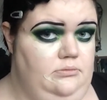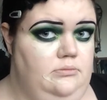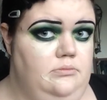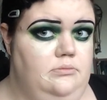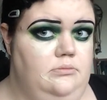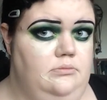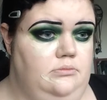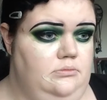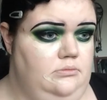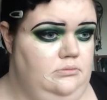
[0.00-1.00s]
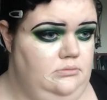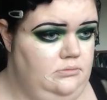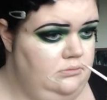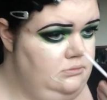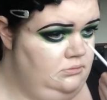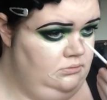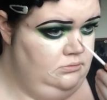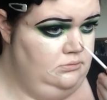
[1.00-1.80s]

(no one is talking)